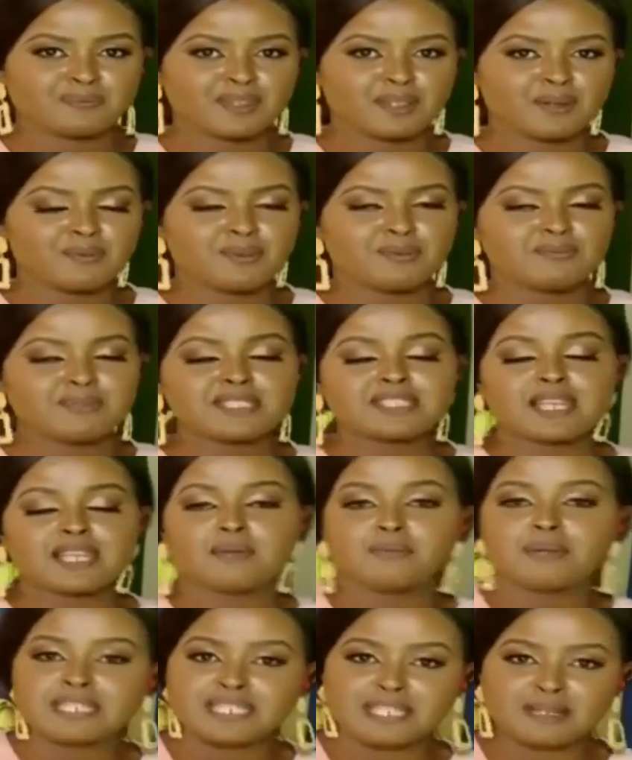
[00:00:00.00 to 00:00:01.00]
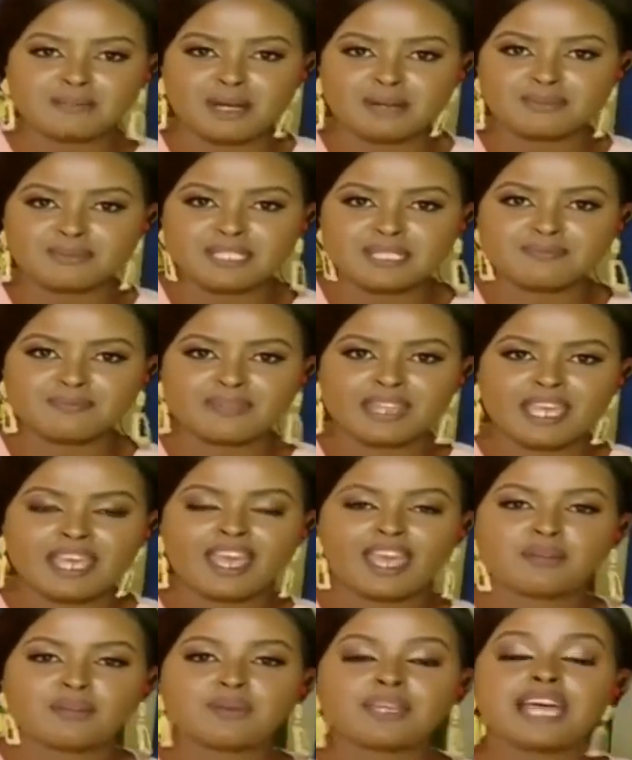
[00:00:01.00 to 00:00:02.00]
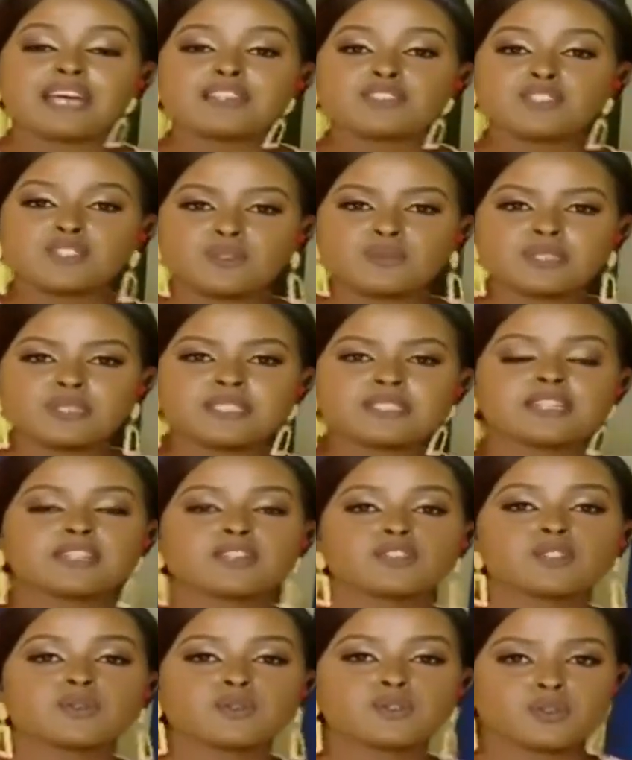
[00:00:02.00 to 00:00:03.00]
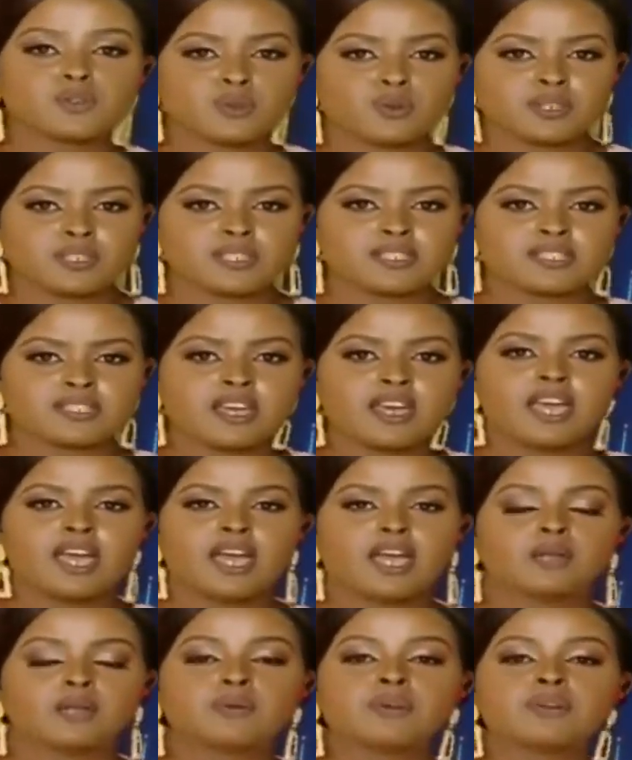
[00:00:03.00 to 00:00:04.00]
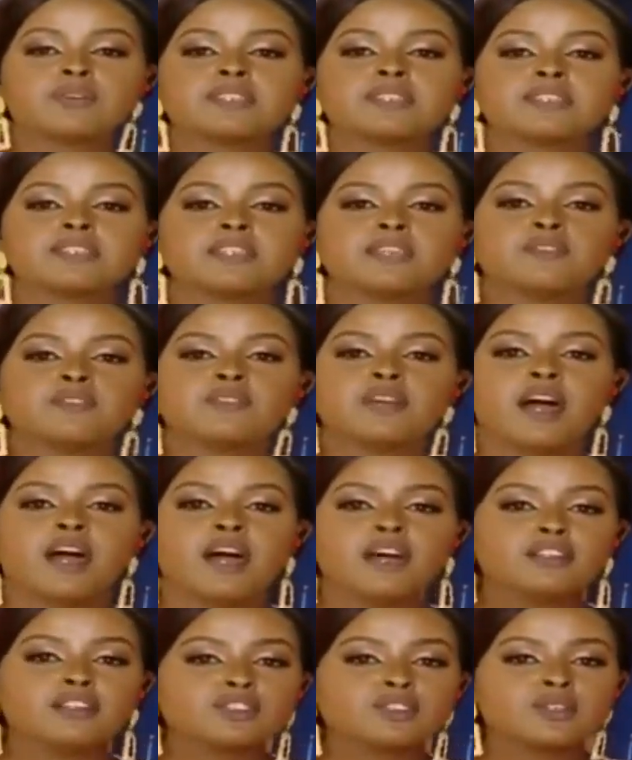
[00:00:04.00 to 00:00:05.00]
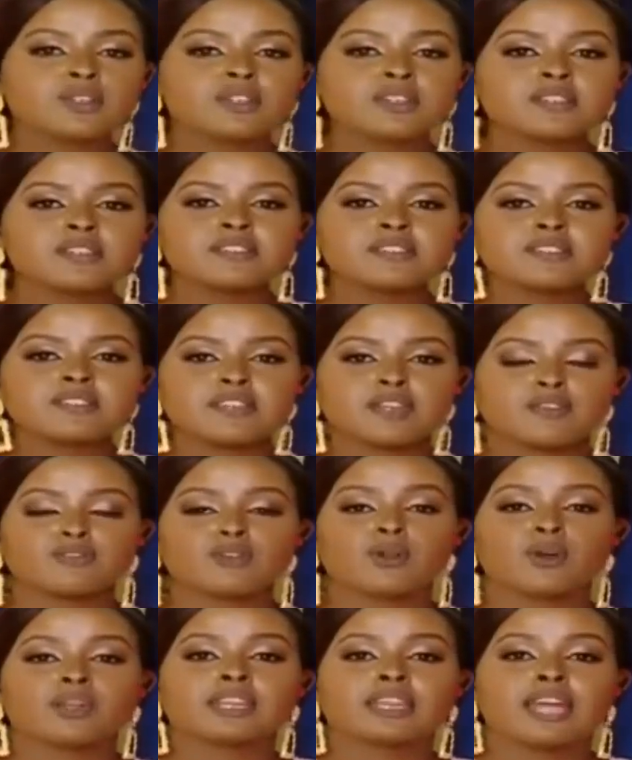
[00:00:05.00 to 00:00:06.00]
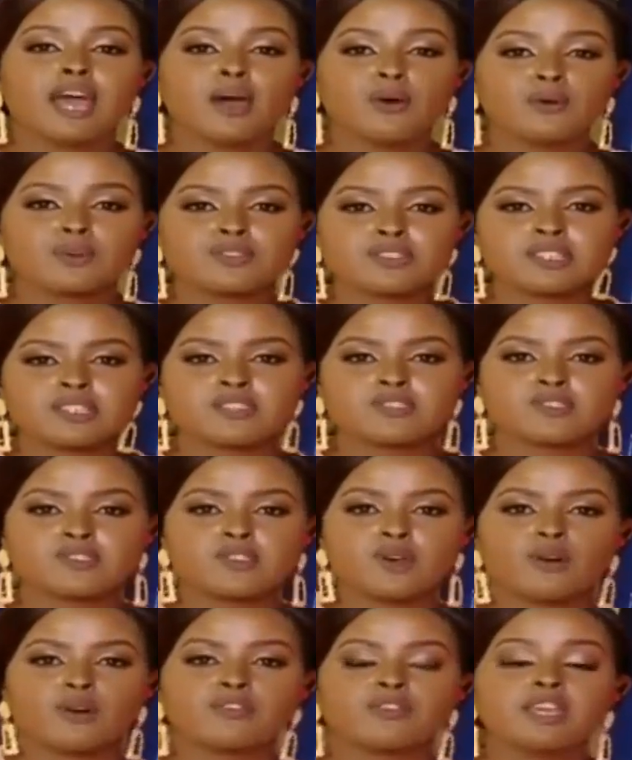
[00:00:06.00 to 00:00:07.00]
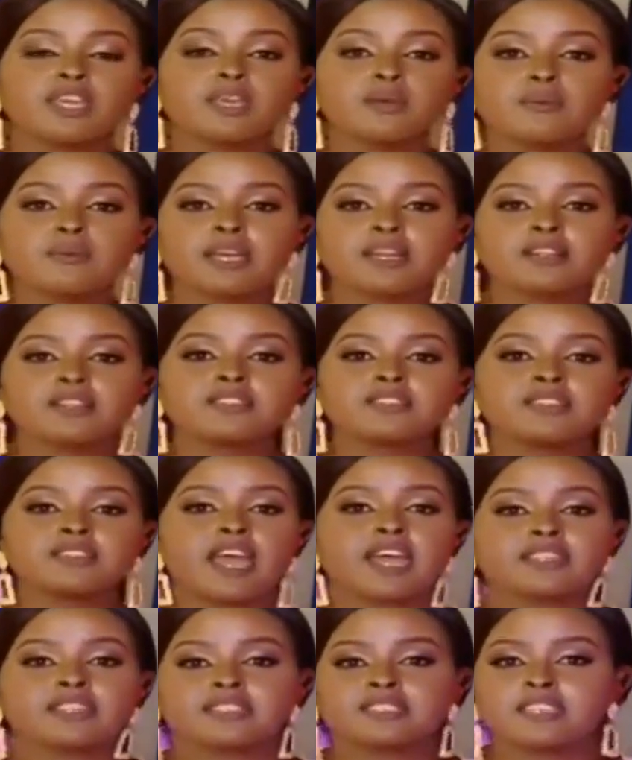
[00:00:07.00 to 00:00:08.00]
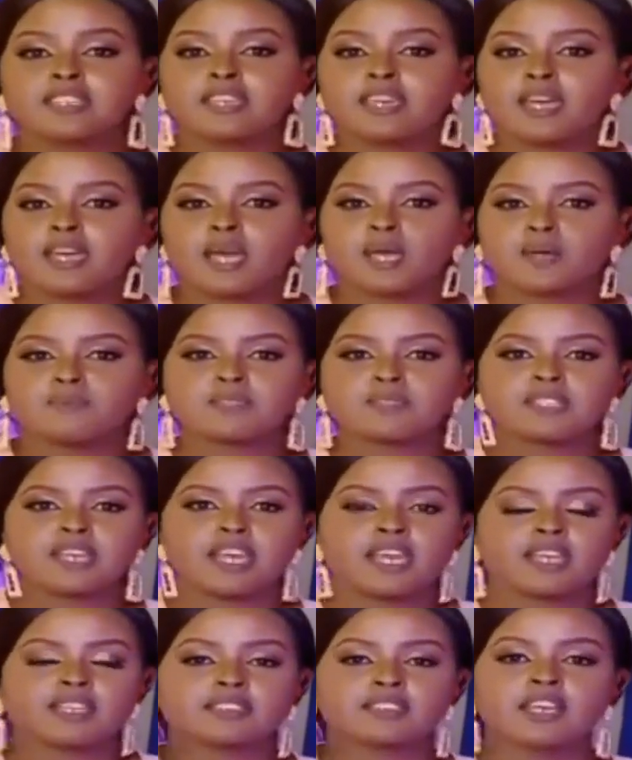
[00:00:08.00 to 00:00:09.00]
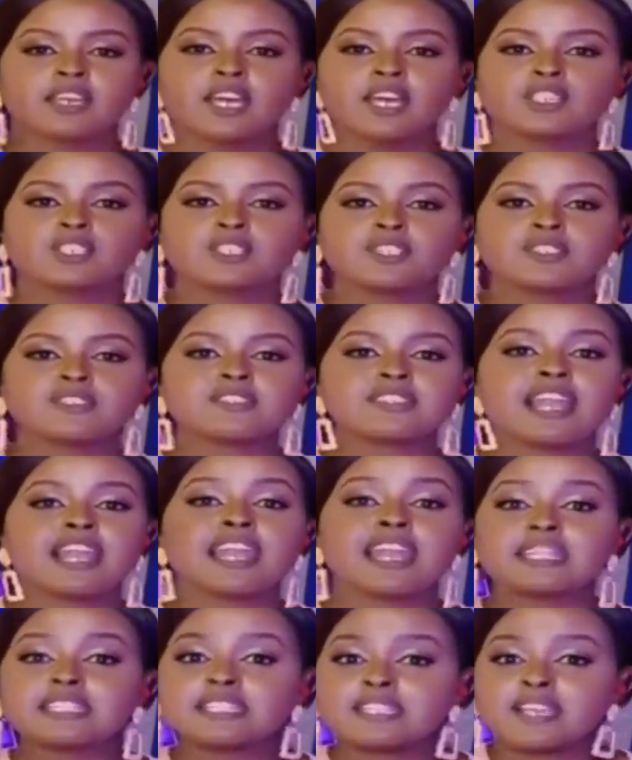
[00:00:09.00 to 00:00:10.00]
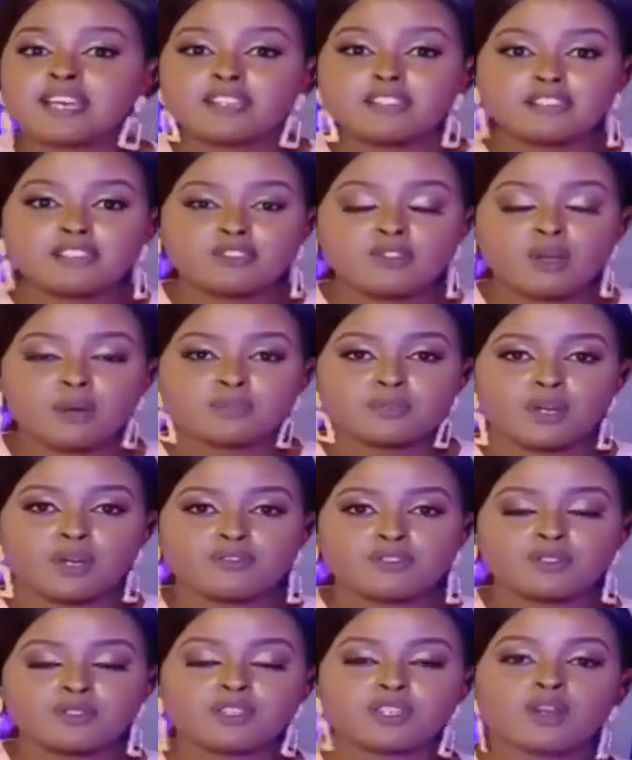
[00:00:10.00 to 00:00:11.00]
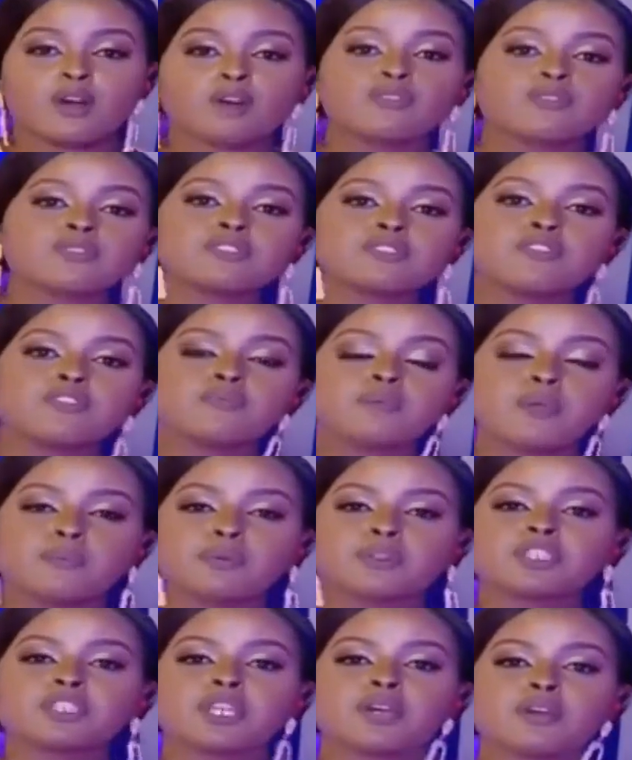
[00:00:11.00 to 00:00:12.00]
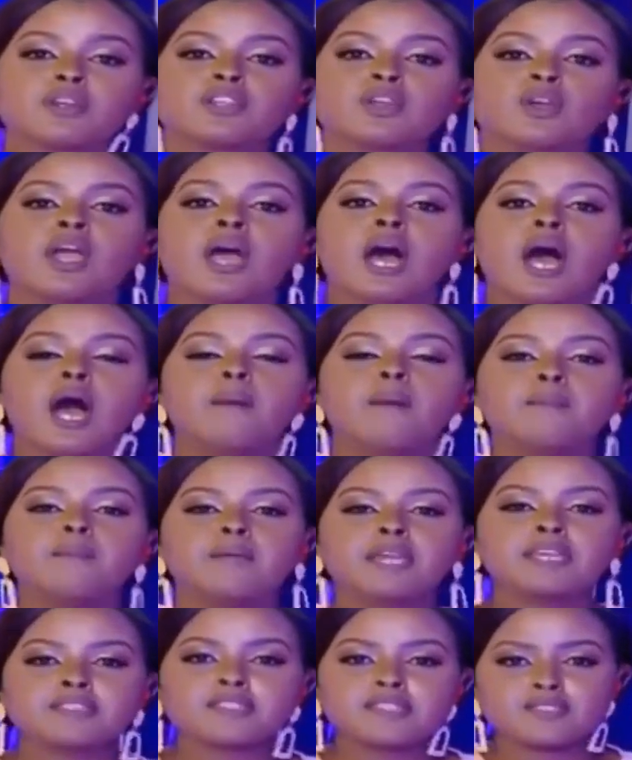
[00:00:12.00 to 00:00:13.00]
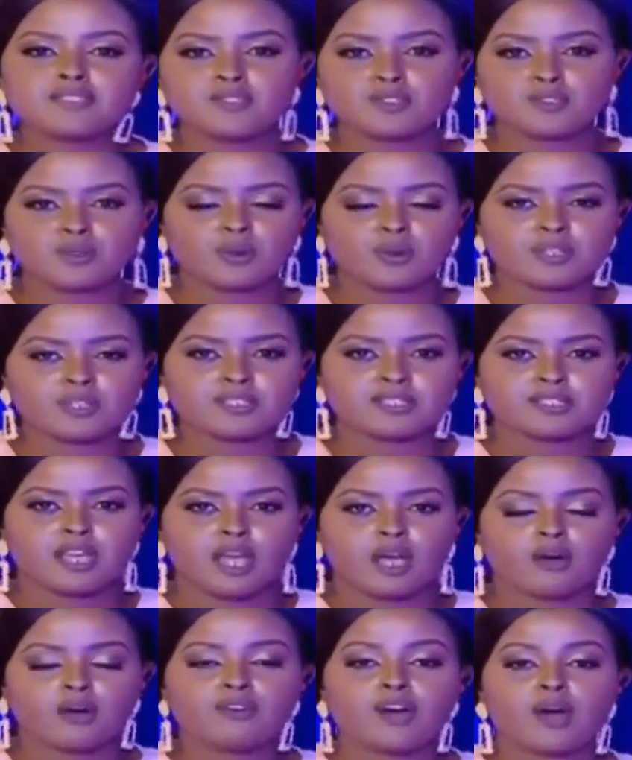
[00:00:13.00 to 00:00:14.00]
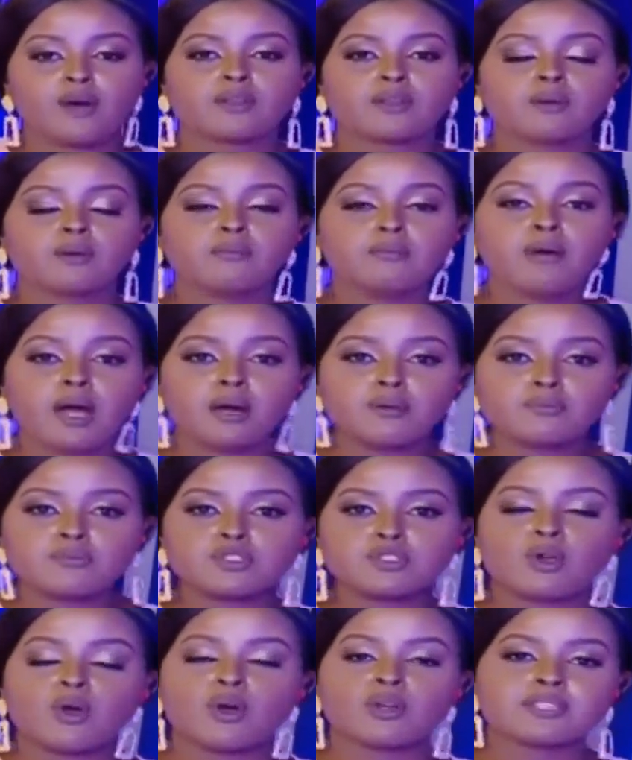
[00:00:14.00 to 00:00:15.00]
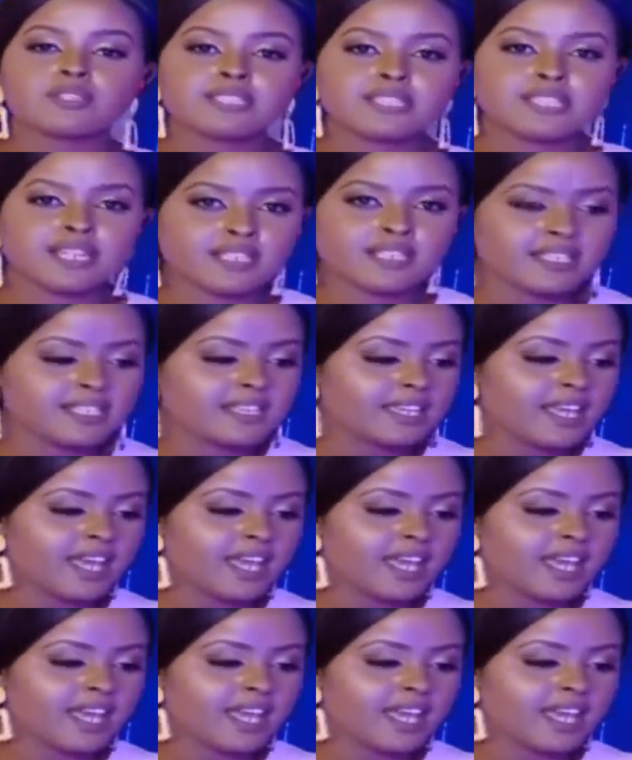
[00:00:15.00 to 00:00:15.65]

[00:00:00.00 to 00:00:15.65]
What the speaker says: we've been celebrating moms. And we asked you to send us your stories. And we received hundreds, if not thousands, of emails and DMs and just letters dropped off to the office of people sharing their amazing stories of how their moms constantly